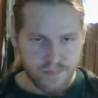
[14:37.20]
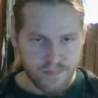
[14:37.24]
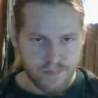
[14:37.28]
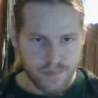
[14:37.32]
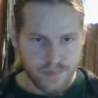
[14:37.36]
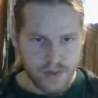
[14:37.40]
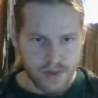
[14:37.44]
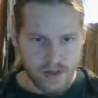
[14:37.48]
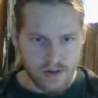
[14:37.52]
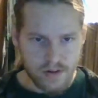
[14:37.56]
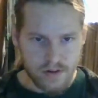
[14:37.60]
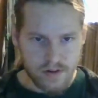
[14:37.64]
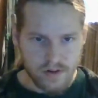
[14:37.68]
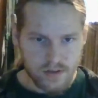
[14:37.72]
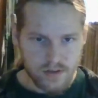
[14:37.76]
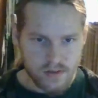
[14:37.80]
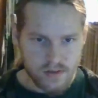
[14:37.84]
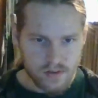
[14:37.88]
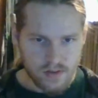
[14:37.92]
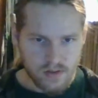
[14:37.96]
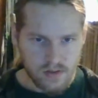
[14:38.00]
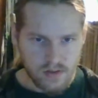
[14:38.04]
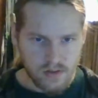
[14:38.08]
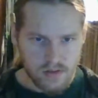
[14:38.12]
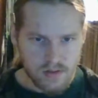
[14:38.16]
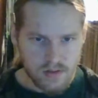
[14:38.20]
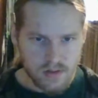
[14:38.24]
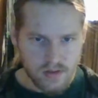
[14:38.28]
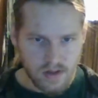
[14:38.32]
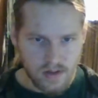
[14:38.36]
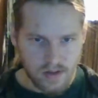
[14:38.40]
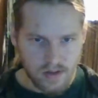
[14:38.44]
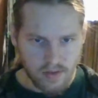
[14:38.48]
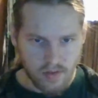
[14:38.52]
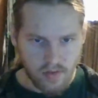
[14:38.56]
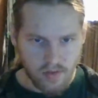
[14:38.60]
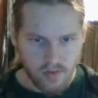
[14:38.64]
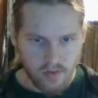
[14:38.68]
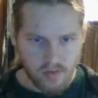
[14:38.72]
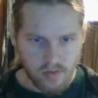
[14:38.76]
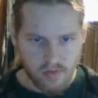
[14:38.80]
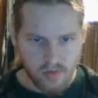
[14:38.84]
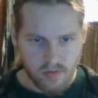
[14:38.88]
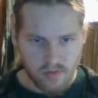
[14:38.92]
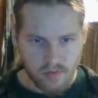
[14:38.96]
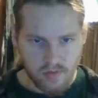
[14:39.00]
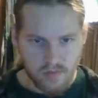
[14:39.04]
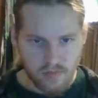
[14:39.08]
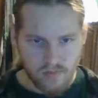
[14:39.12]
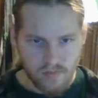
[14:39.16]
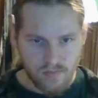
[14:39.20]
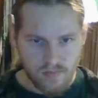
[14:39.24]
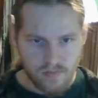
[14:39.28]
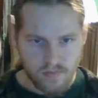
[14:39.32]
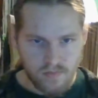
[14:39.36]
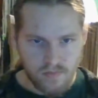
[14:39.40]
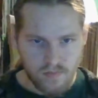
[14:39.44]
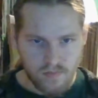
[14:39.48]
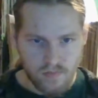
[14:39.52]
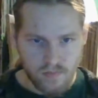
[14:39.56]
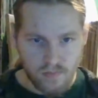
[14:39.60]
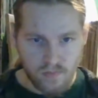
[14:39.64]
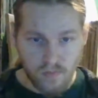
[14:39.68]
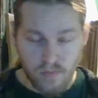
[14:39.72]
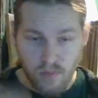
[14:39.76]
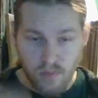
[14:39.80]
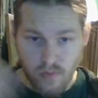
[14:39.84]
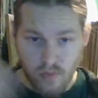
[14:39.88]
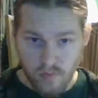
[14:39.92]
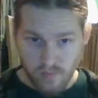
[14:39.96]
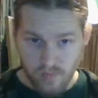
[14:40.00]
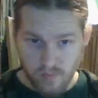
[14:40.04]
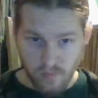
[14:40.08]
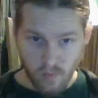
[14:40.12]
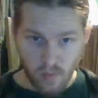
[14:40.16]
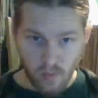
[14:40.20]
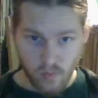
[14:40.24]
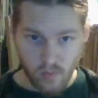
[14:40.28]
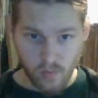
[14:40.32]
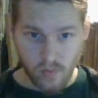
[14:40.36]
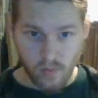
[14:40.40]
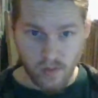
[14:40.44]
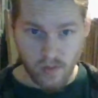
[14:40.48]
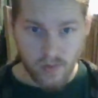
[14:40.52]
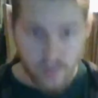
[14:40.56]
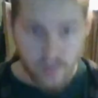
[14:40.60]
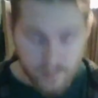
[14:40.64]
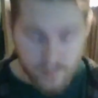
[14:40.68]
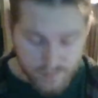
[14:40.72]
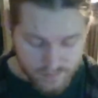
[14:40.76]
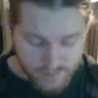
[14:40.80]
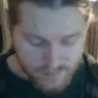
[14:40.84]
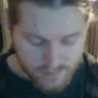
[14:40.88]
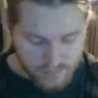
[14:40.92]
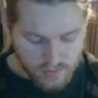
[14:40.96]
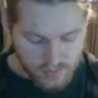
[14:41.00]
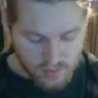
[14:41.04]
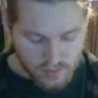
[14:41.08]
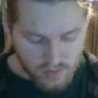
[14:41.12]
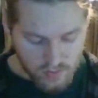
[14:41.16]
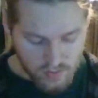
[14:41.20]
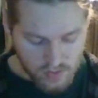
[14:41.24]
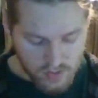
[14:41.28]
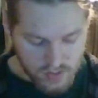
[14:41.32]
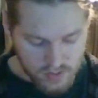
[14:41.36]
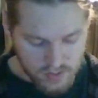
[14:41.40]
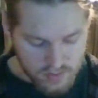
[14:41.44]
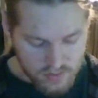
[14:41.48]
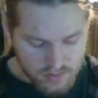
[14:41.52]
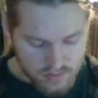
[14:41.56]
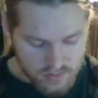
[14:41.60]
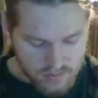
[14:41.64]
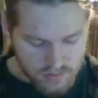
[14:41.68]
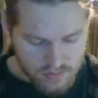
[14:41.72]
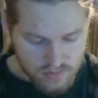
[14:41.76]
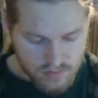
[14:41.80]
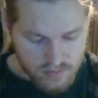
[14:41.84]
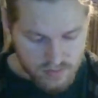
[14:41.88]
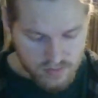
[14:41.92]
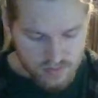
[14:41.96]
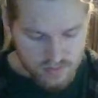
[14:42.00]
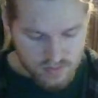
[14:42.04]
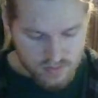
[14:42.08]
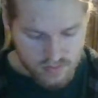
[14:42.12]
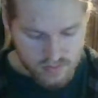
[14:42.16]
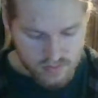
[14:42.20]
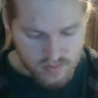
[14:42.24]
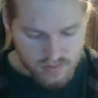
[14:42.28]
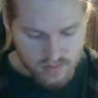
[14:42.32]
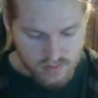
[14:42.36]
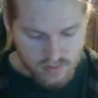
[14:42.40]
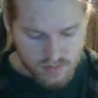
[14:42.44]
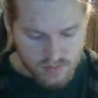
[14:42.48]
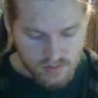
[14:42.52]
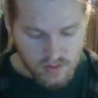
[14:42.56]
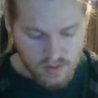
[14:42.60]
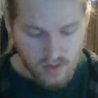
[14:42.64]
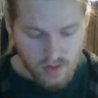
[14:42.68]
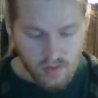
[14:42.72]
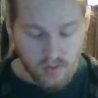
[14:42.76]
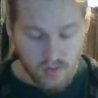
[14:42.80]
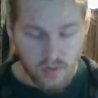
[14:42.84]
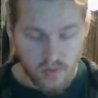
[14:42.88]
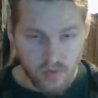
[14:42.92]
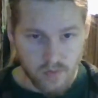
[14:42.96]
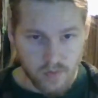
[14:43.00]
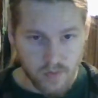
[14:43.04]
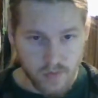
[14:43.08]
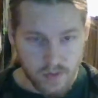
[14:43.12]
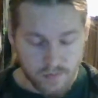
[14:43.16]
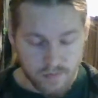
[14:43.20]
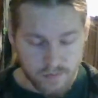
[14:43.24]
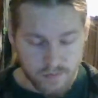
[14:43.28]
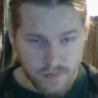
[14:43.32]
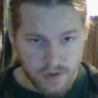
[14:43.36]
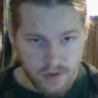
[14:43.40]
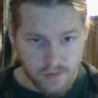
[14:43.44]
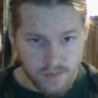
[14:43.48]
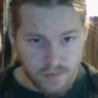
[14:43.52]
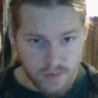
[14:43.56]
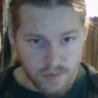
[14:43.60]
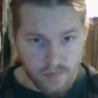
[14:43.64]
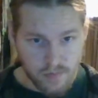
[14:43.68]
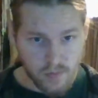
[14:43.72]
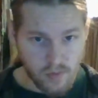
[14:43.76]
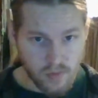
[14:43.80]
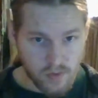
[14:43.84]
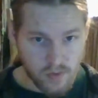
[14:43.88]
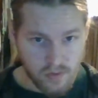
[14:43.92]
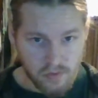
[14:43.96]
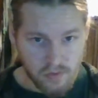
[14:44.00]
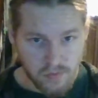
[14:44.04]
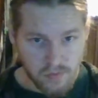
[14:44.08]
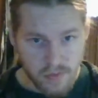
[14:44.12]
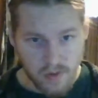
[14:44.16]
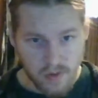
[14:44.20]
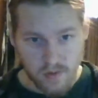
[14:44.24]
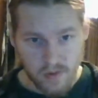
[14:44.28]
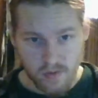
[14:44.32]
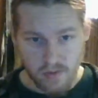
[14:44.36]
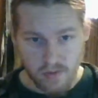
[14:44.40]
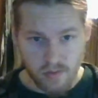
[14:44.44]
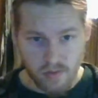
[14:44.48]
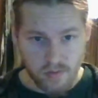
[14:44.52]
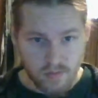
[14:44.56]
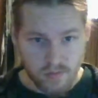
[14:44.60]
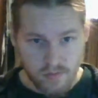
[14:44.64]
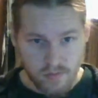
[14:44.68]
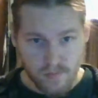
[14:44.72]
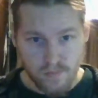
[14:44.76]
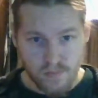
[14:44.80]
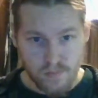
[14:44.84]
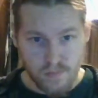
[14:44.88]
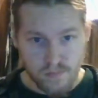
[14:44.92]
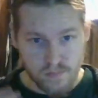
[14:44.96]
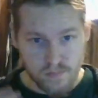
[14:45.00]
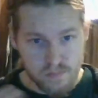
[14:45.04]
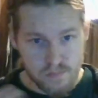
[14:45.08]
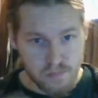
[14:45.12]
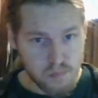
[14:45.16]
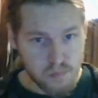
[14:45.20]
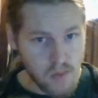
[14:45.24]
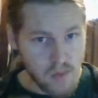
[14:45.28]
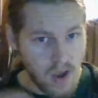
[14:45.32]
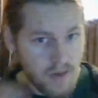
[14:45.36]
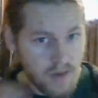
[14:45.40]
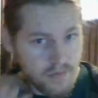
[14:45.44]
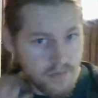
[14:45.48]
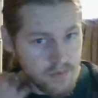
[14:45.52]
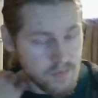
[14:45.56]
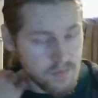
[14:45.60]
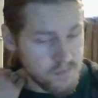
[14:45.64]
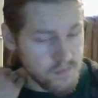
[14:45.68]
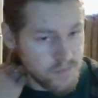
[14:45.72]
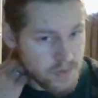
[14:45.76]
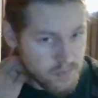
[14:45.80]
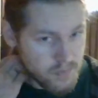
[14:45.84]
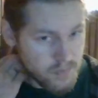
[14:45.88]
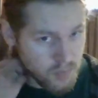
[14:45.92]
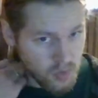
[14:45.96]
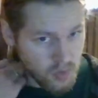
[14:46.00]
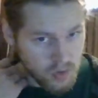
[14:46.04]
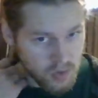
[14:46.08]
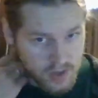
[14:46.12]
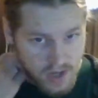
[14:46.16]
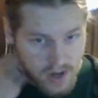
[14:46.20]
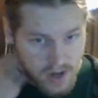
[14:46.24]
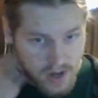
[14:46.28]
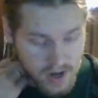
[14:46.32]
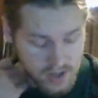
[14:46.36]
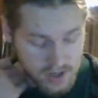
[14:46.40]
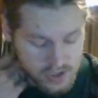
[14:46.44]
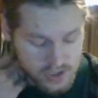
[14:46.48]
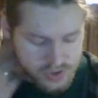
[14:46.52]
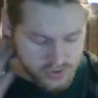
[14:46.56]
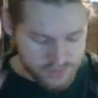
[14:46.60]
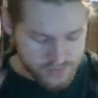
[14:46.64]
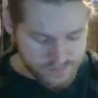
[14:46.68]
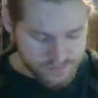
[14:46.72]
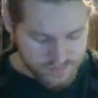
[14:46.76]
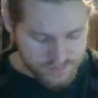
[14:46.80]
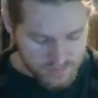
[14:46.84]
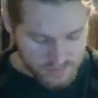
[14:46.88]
But let's move forward. All right. Characters might be a bit more experienced, have a bit more cash.